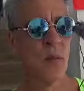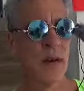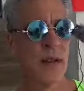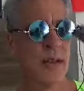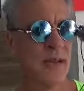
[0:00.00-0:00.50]

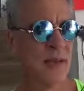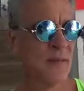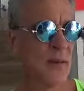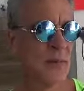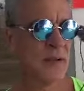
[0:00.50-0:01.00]
what I can get it
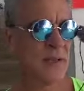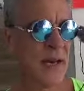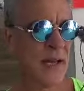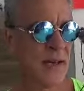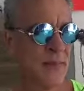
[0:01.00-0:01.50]
from
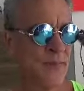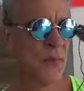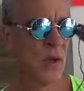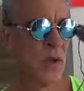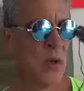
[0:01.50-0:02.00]
Lazada.
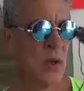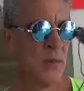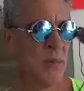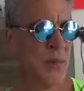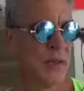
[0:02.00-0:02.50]

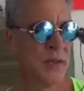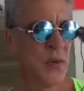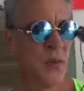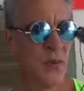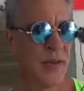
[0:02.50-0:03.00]
But the
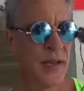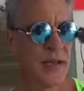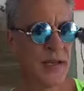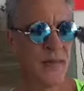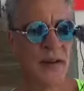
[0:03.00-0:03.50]
cool thing
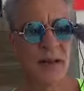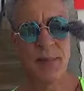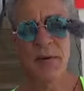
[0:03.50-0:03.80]
is, if I got a